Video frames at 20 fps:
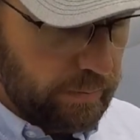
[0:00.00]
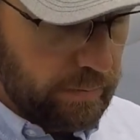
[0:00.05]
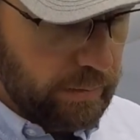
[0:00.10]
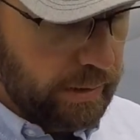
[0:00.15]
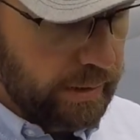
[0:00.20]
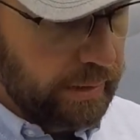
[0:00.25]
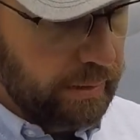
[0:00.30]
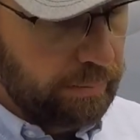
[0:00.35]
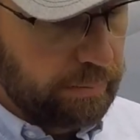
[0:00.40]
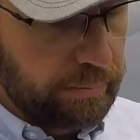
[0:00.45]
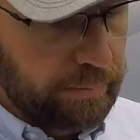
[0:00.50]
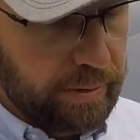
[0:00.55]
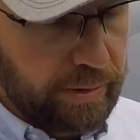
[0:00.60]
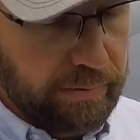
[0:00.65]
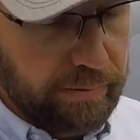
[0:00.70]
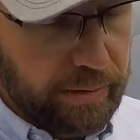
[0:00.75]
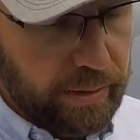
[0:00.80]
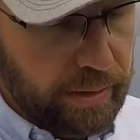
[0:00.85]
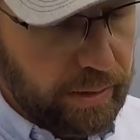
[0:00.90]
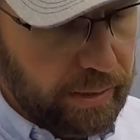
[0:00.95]
Again,
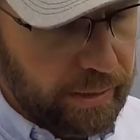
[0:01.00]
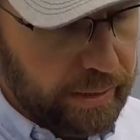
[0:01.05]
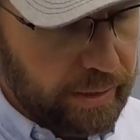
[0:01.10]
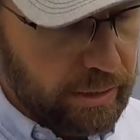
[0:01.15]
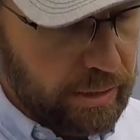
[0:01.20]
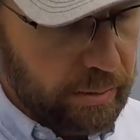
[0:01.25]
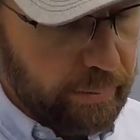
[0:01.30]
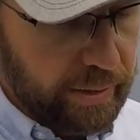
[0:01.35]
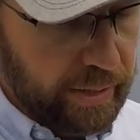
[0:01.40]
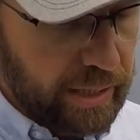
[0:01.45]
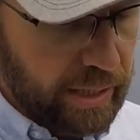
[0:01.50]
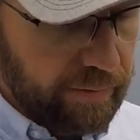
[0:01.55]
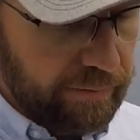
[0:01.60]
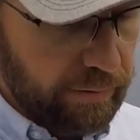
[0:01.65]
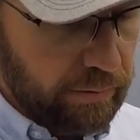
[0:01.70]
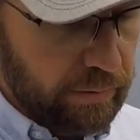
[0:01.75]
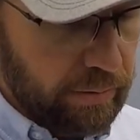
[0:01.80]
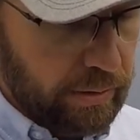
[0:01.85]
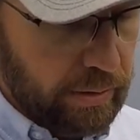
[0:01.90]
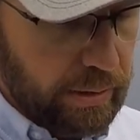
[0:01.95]
be really extremely
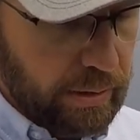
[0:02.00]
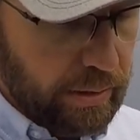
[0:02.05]
careful